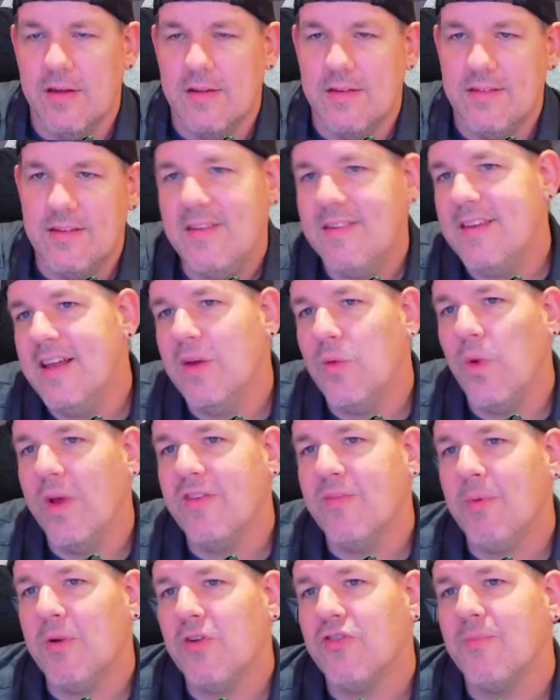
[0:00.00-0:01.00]
Dissonant
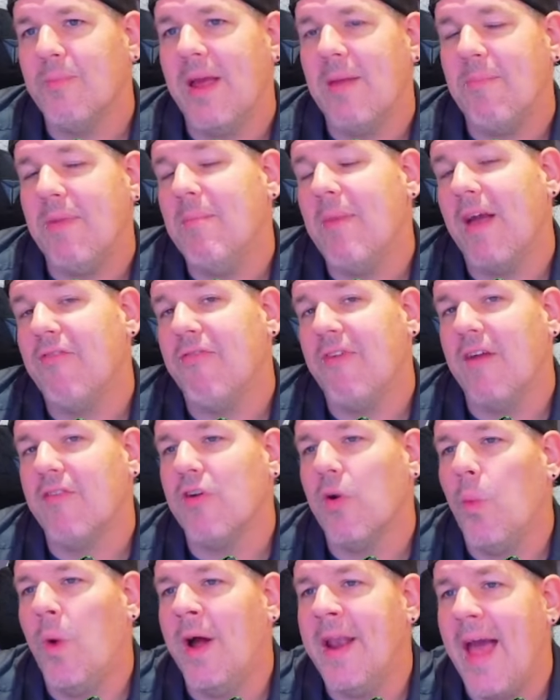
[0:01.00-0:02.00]
Whispers might be my
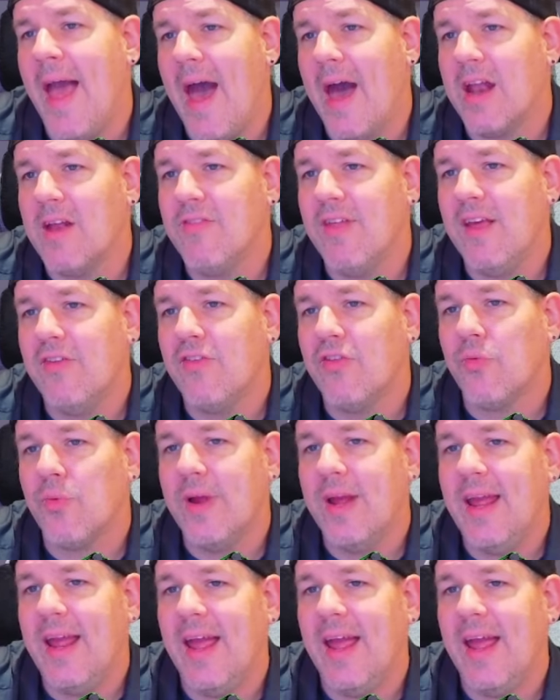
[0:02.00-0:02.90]
favorite one out of these three.